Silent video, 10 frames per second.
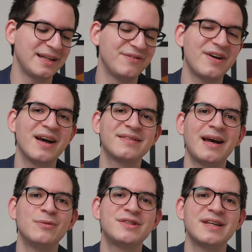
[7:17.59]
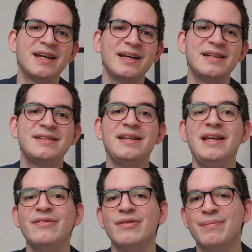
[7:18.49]
In fact, I would say it is
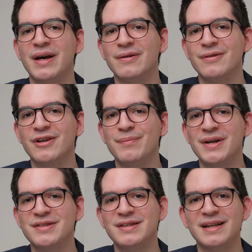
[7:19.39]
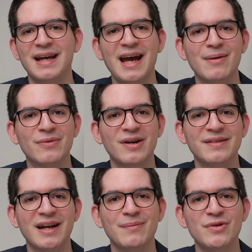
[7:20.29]
even better compared to the camera
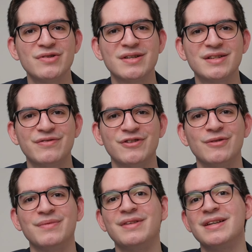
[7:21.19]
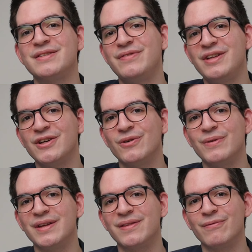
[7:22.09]
that I'm using to film this video
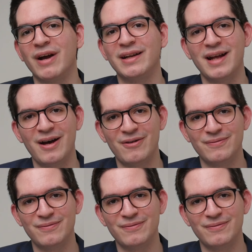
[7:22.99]
with right now.